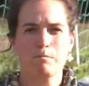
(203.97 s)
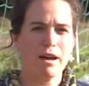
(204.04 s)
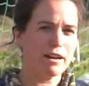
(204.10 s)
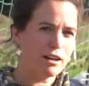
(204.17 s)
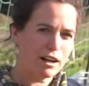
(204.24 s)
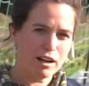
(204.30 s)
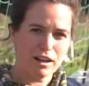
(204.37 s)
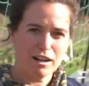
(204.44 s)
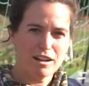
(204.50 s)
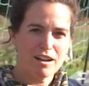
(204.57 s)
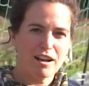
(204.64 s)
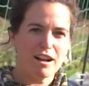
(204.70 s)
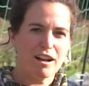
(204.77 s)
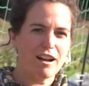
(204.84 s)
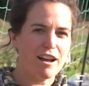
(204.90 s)
better.
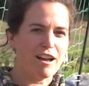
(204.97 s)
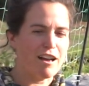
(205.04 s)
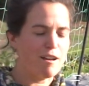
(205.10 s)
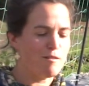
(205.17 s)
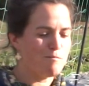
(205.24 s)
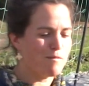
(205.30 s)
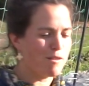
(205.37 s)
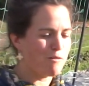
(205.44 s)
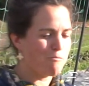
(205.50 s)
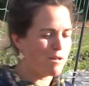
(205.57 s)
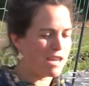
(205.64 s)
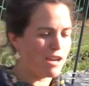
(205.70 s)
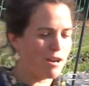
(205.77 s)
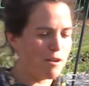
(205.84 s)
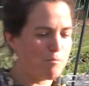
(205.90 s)

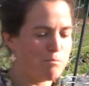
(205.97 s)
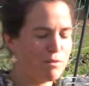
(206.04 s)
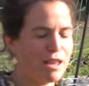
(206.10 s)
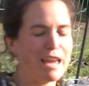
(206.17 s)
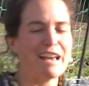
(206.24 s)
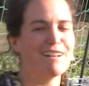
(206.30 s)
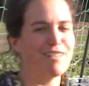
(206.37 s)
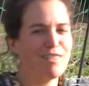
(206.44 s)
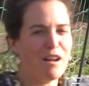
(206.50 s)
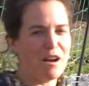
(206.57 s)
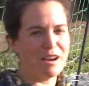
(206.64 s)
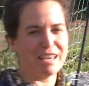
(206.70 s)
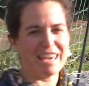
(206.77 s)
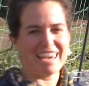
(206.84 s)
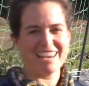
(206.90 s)
We are playing a
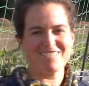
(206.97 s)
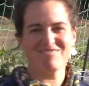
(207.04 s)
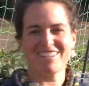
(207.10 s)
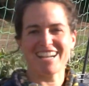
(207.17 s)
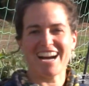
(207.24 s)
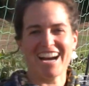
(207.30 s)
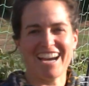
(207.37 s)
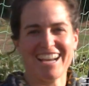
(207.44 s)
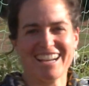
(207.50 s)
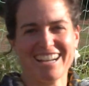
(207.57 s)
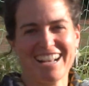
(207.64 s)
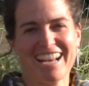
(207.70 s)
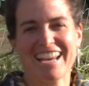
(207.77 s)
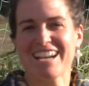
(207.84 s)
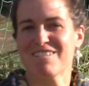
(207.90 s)
long game, not
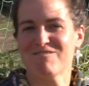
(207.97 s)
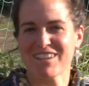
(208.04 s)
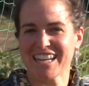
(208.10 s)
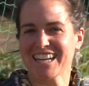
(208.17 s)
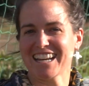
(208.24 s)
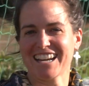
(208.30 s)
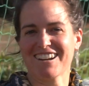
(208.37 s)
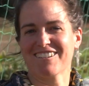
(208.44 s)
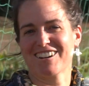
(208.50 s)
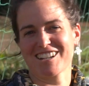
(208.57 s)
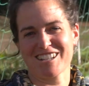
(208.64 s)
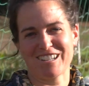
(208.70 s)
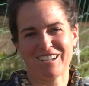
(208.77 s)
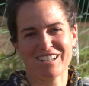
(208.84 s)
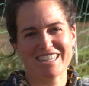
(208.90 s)
an immediate
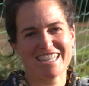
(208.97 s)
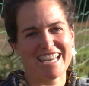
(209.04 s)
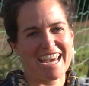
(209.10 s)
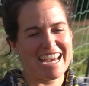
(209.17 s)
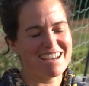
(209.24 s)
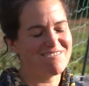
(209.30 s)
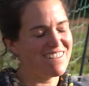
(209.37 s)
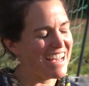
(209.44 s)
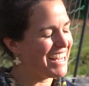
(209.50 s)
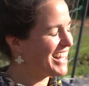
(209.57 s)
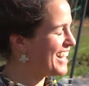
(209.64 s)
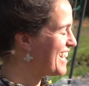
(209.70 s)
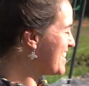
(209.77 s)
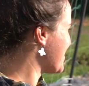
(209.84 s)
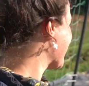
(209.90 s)
results game.
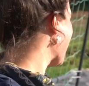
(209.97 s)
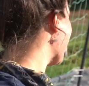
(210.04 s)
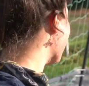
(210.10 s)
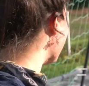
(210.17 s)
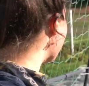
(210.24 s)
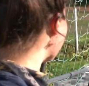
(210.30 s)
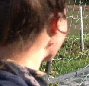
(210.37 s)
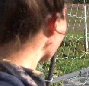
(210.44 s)
So